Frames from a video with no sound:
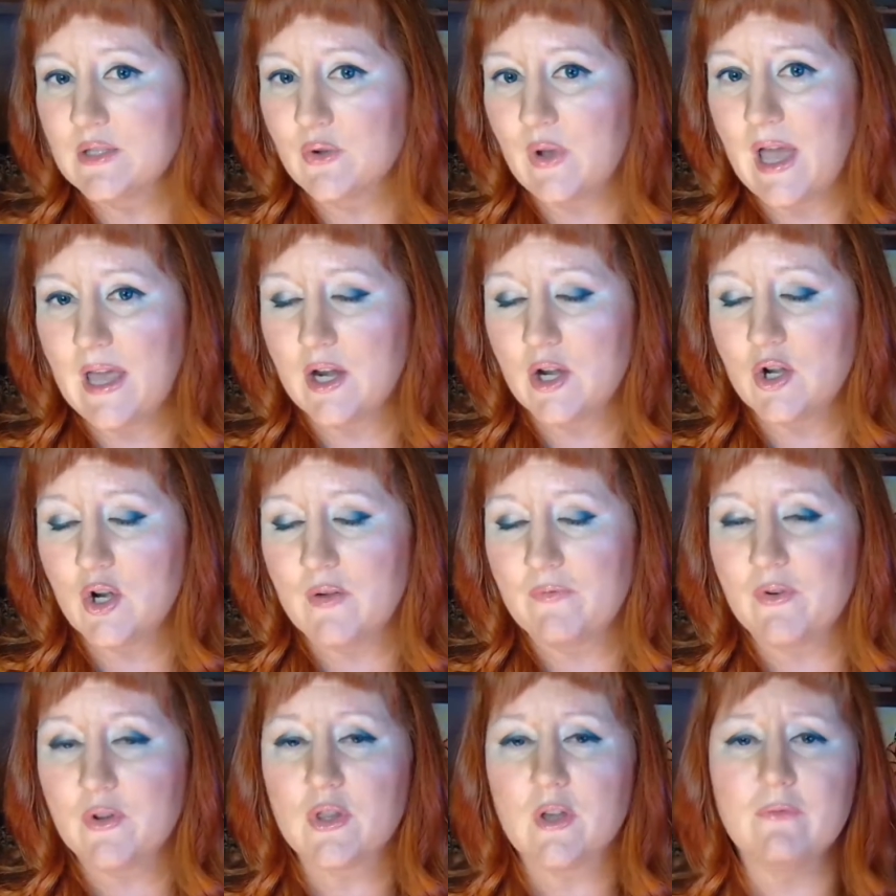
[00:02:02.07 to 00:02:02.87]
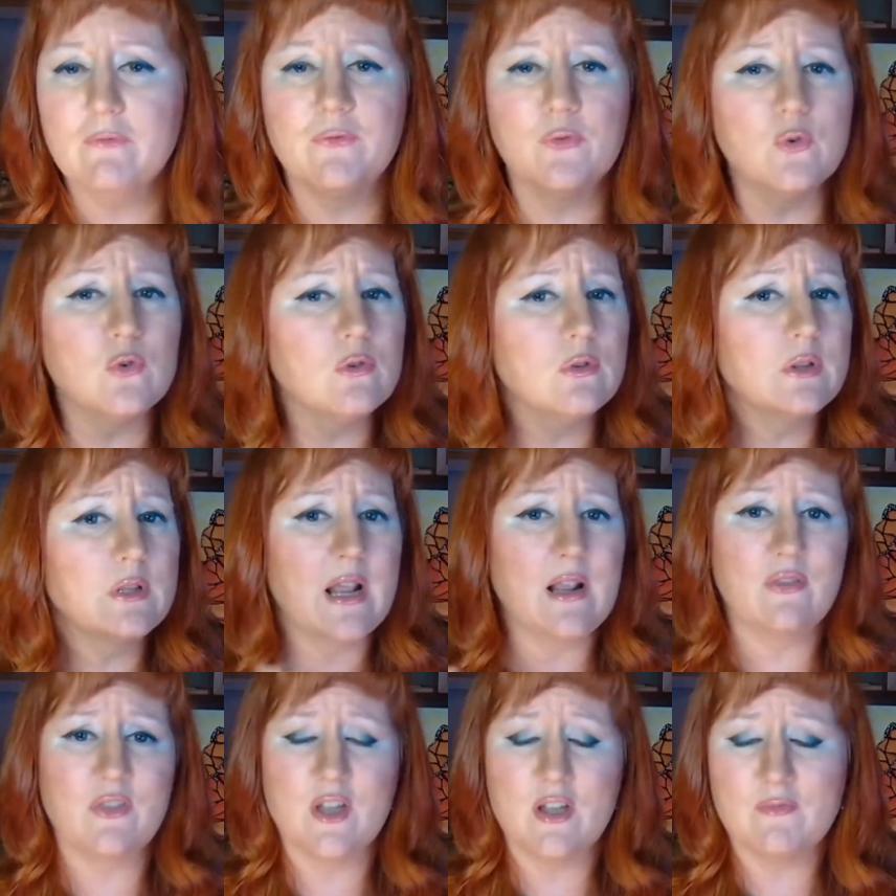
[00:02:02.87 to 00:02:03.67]
editor for the full
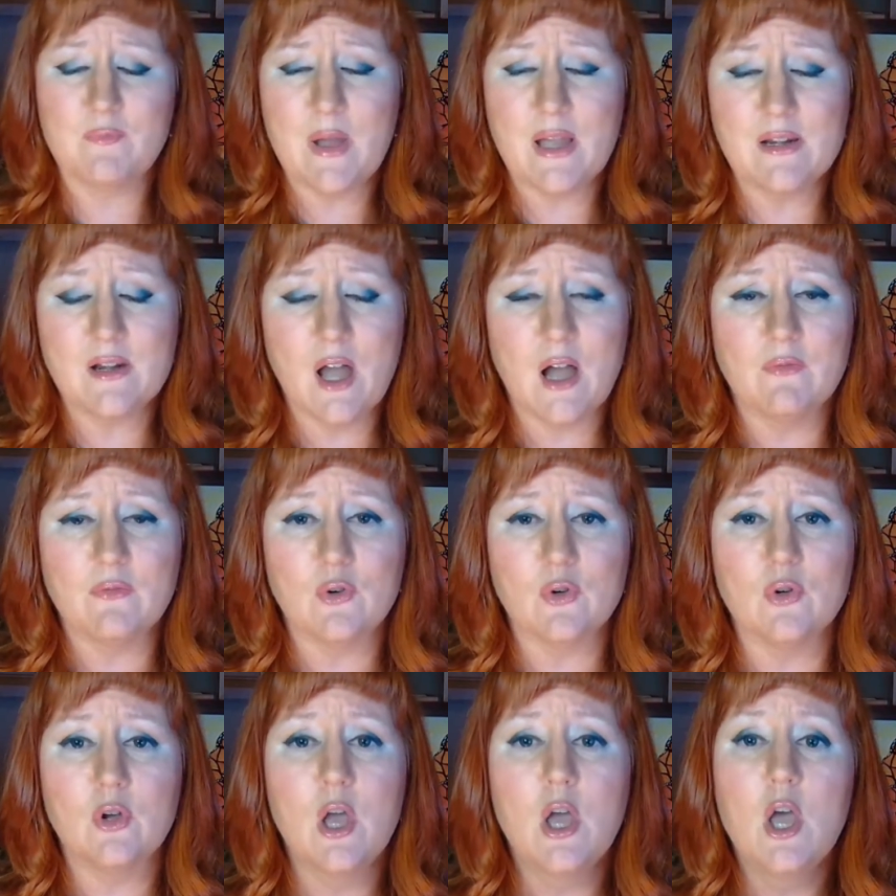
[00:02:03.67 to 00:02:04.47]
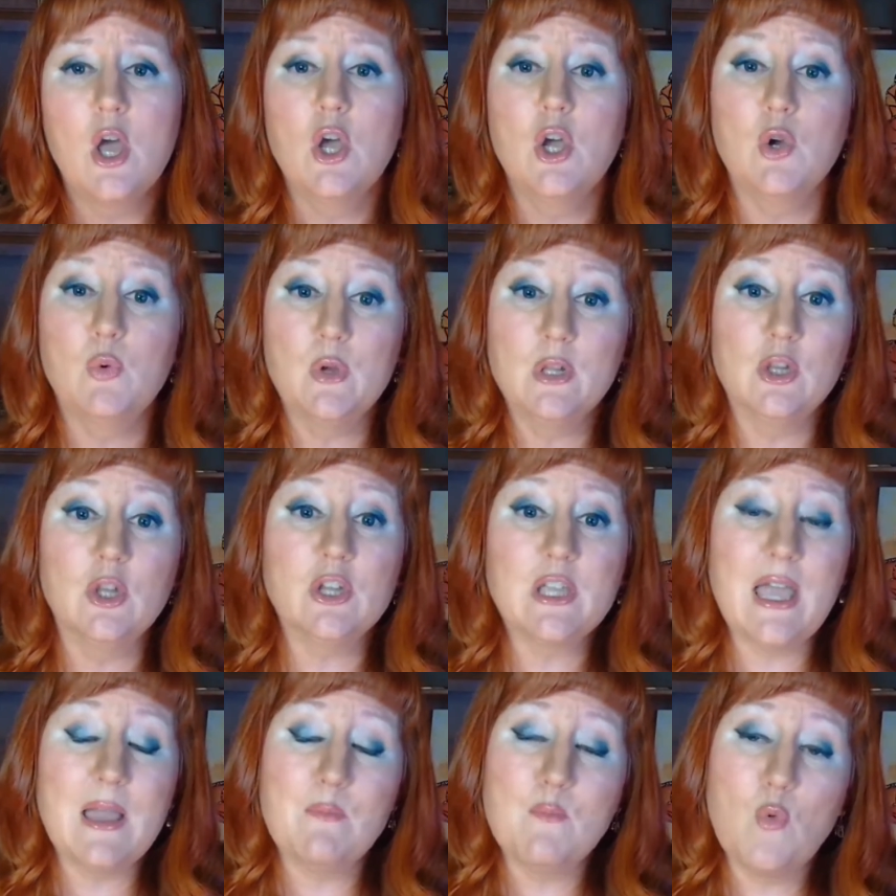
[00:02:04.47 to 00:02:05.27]
length of my novel who would
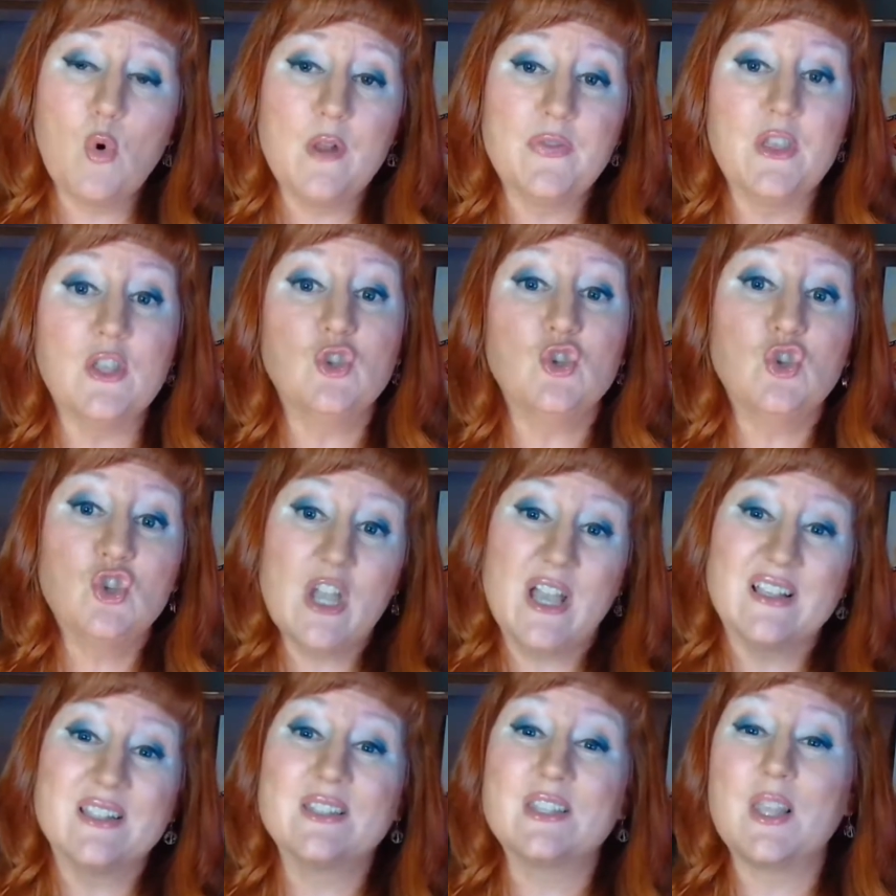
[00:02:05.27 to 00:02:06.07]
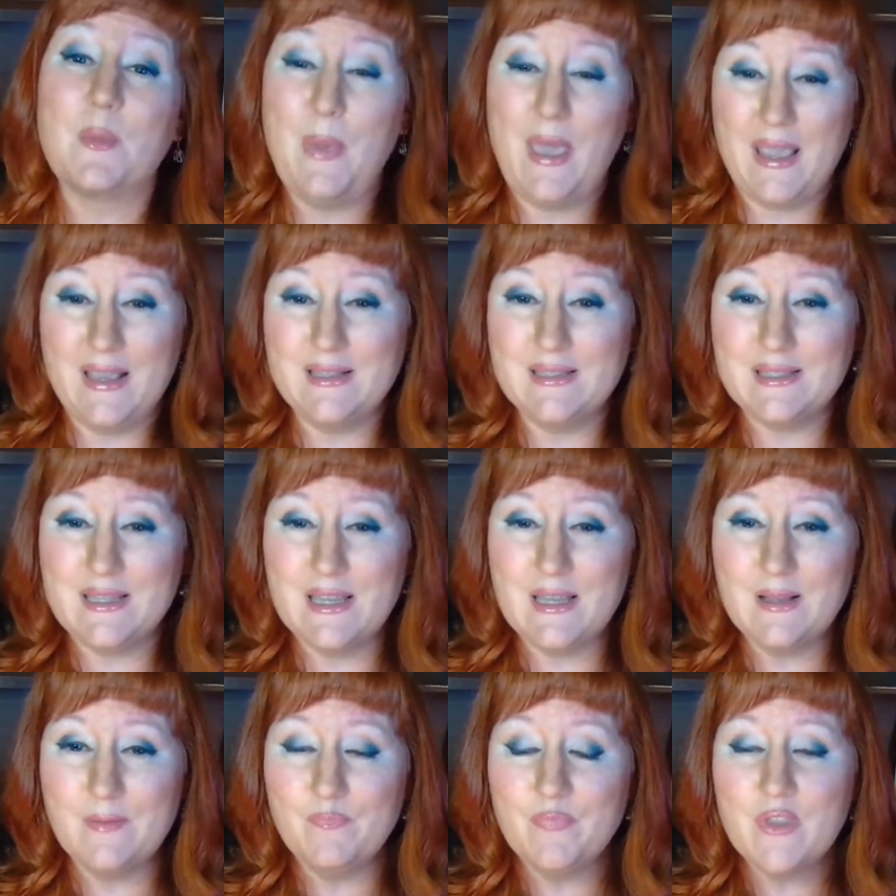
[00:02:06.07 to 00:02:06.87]
look at more than just the
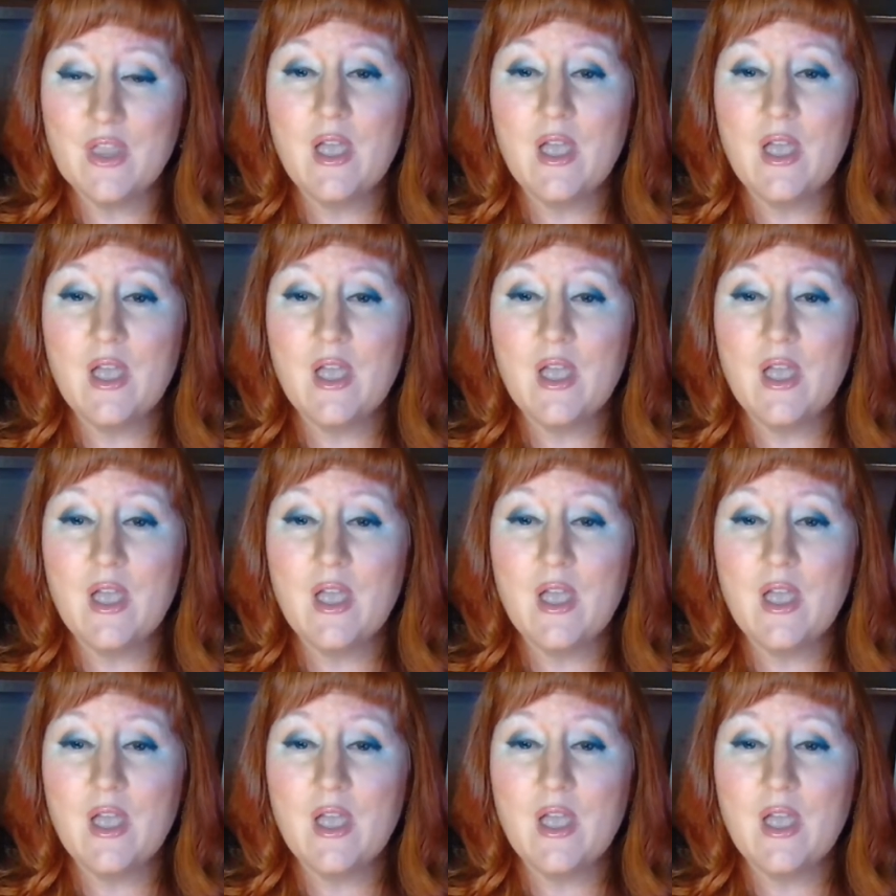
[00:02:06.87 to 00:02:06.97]
pacing,